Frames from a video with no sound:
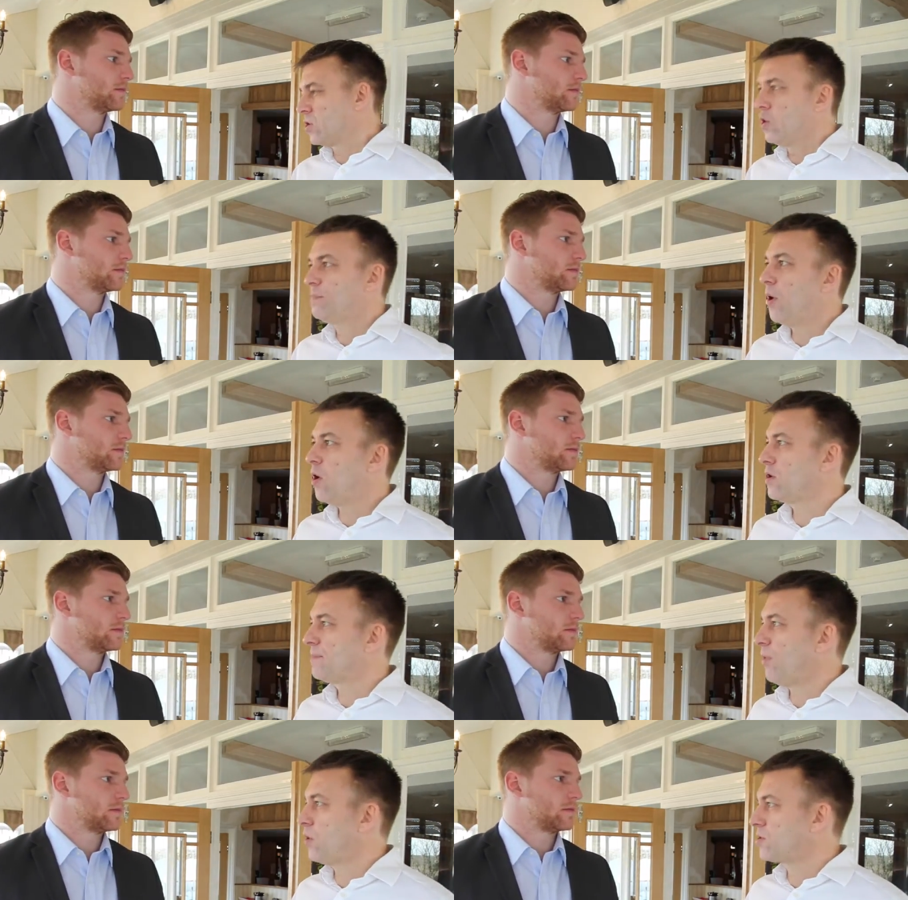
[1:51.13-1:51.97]
Speaker 1: all part
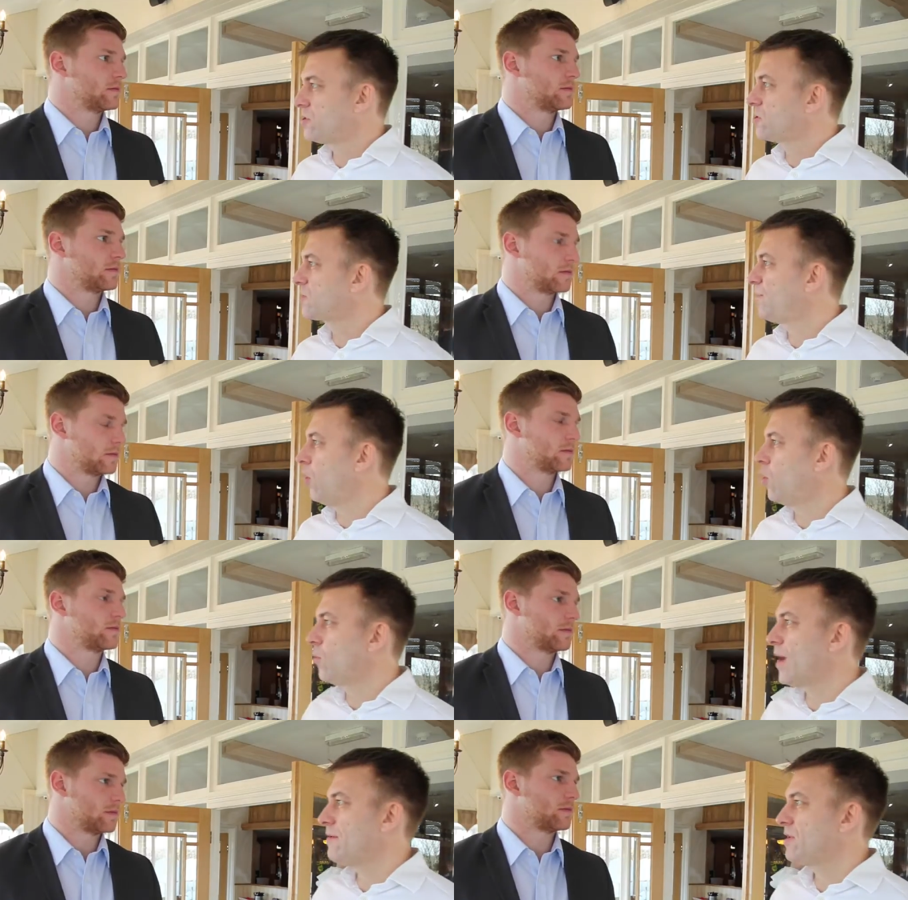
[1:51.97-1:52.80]
of the boxing
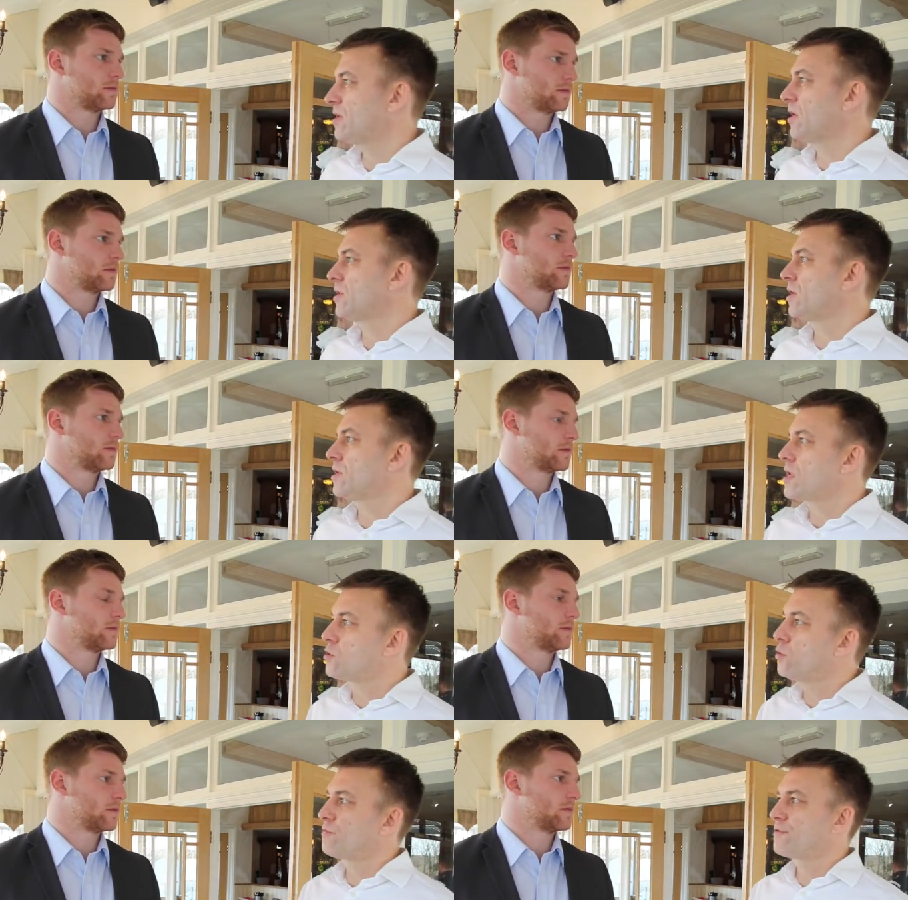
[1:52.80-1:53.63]
sport where you,
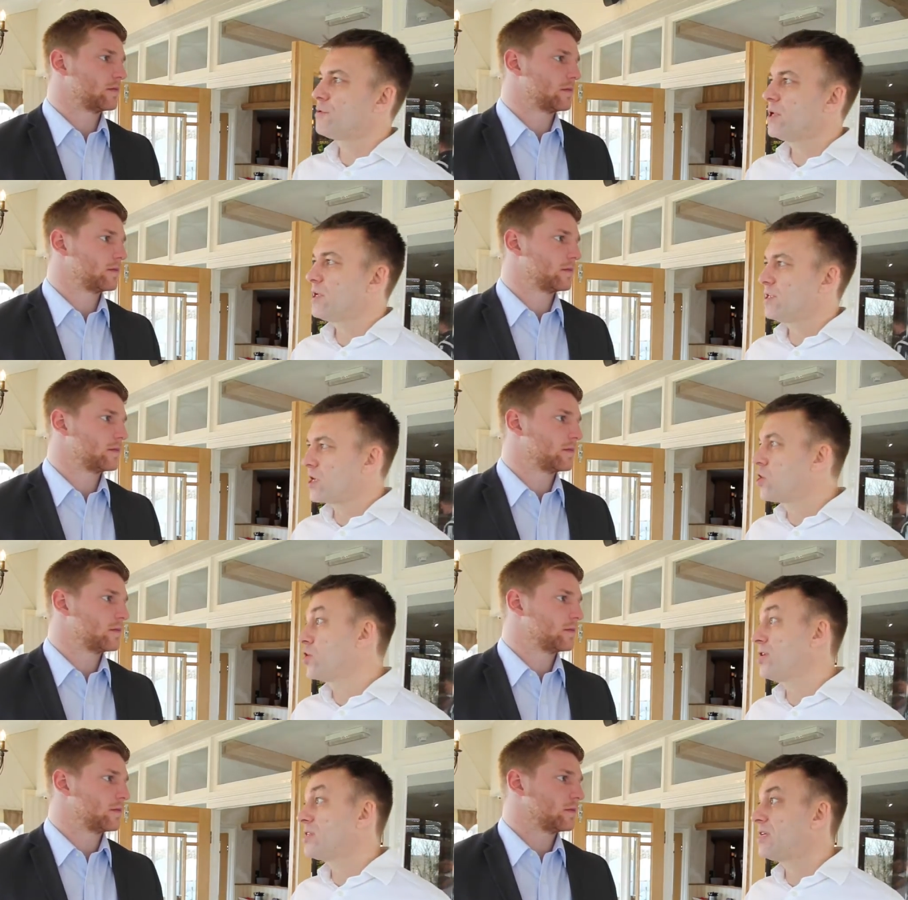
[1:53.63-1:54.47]
you go through you
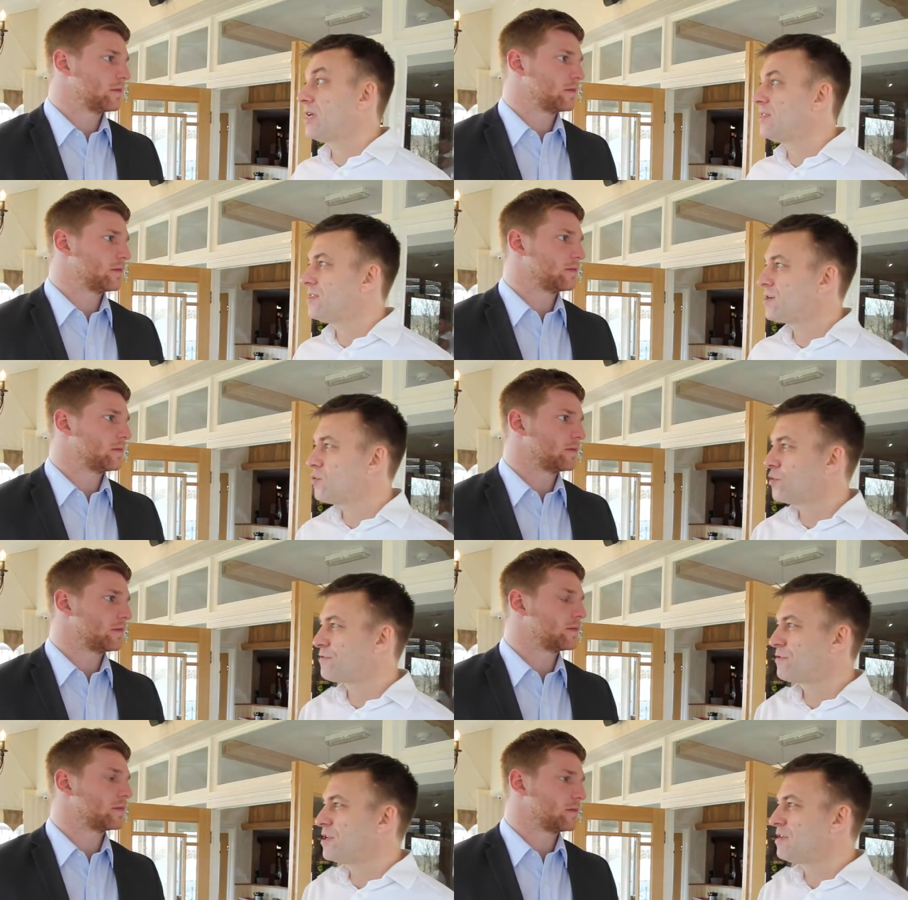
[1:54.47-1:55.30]
cut your teeth, you
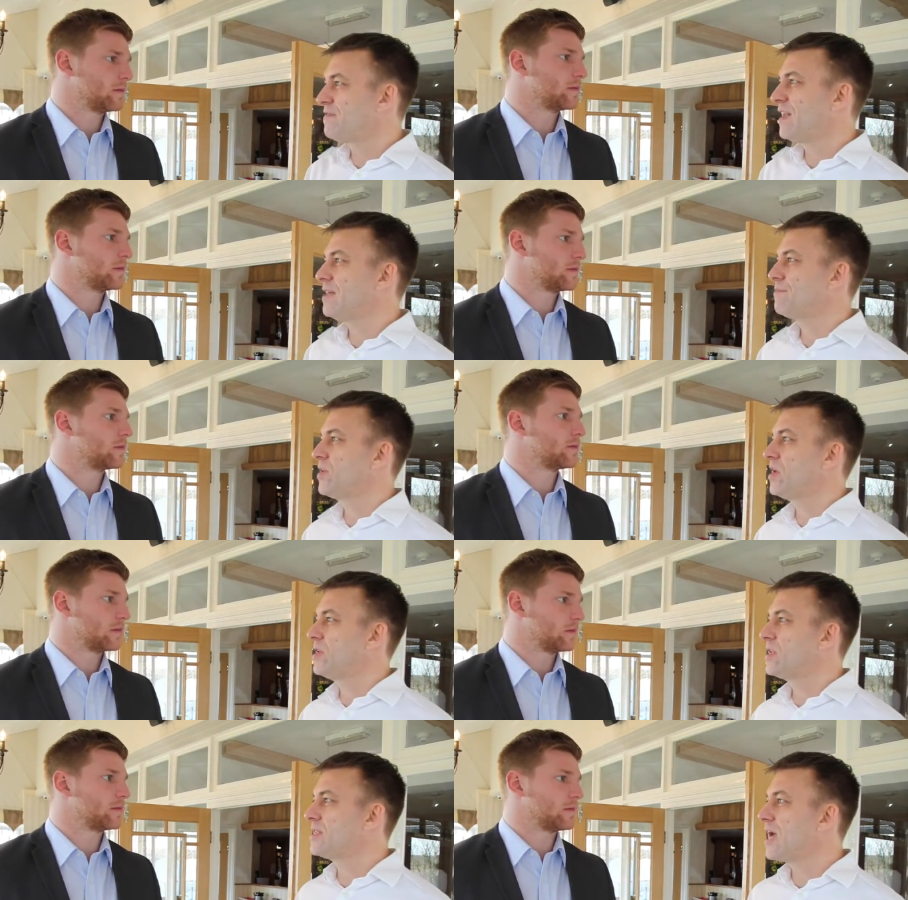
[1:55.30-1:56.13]
go through your
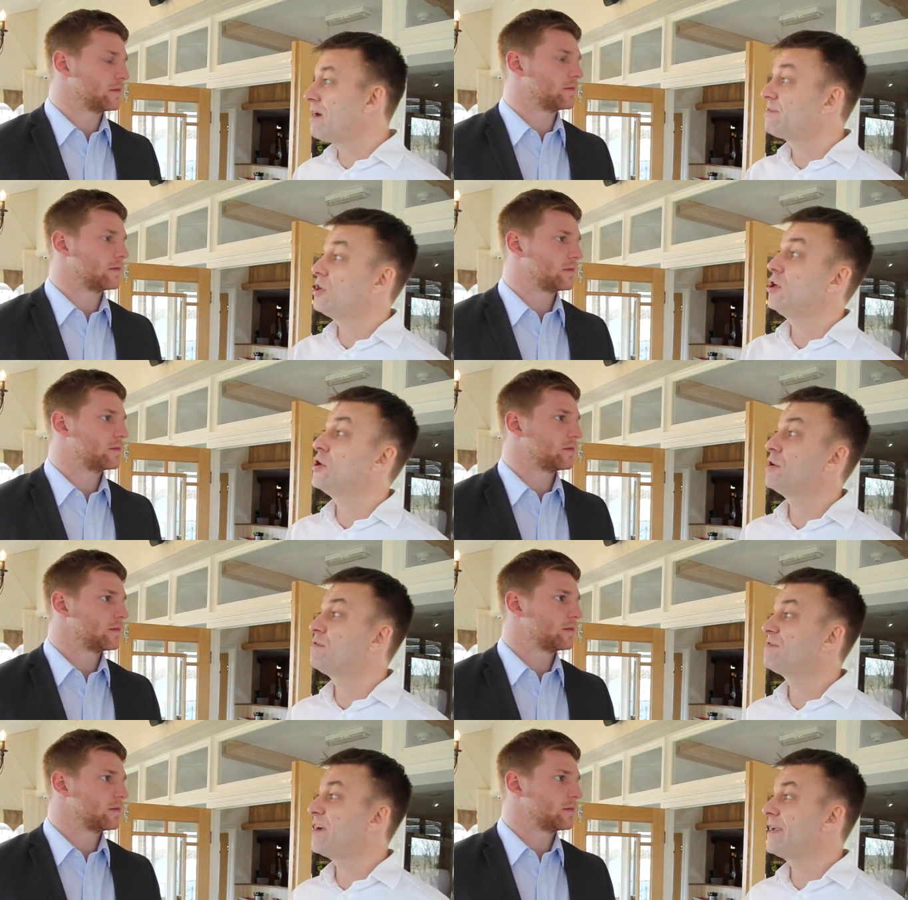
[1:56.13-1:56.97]
development, you have your
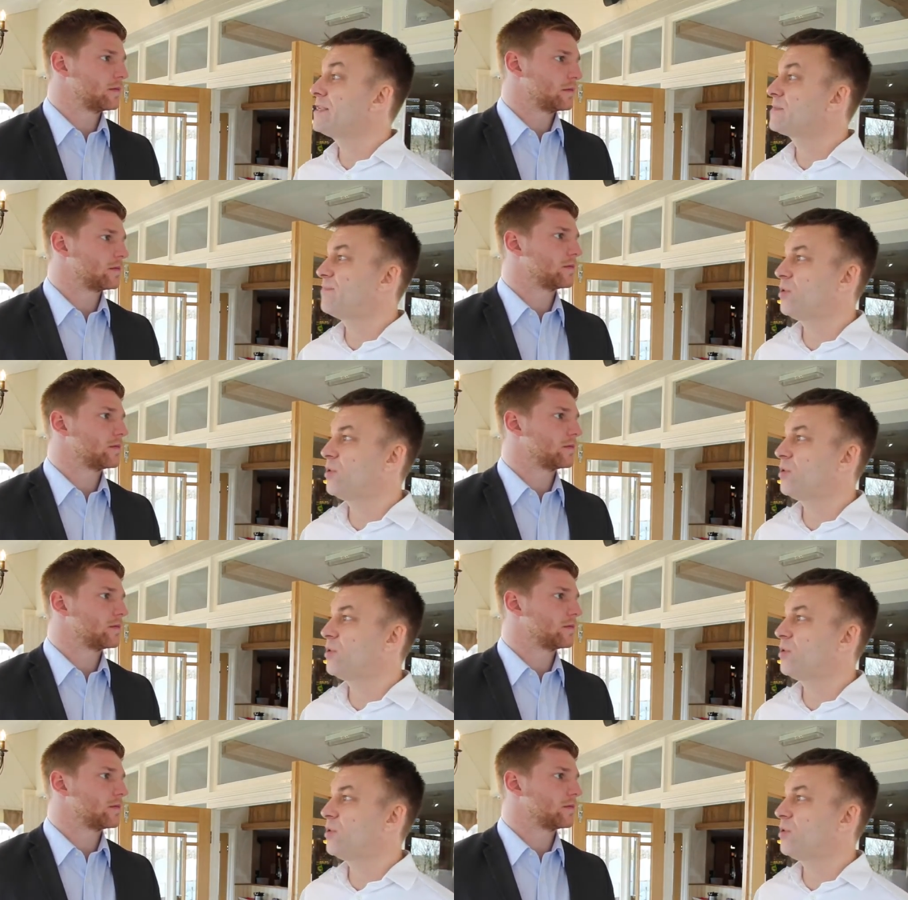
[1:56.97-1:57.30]
learning fights.